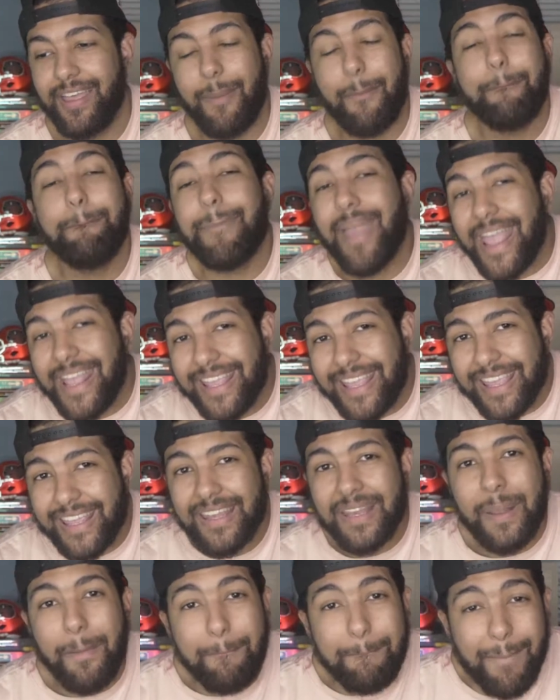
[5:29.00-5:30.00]
Make
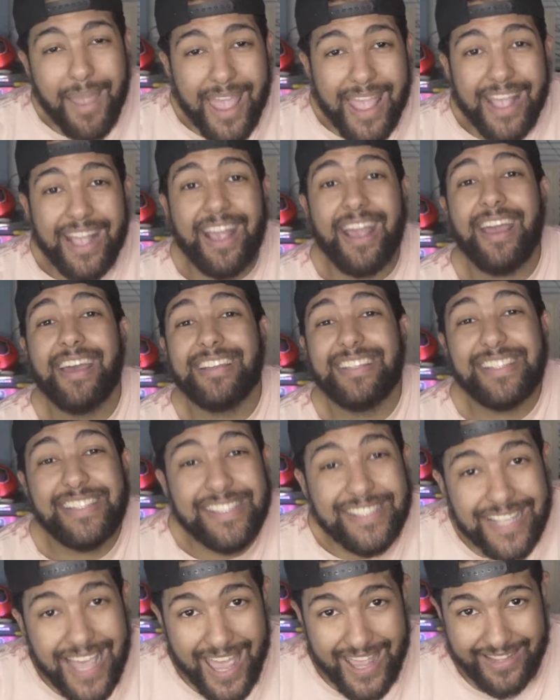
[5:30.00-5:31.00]
it make
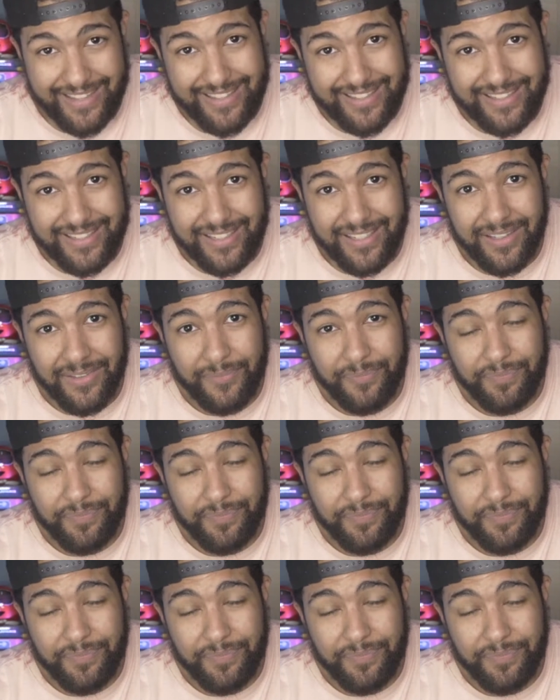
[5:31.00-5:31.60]
sense.